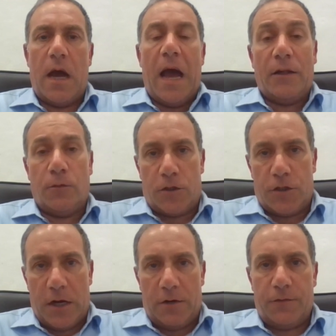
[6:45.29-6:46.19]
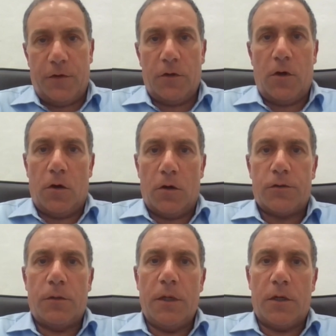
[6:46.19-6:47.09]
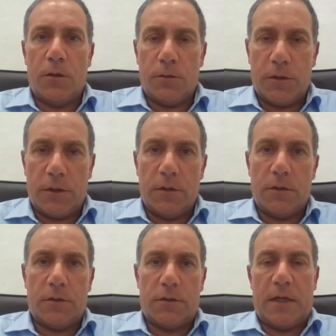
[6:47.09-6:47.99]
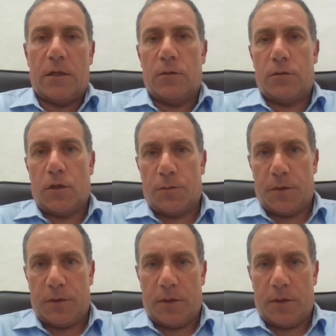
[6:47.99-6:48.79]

and which therefore also included St. Luke's Hospital.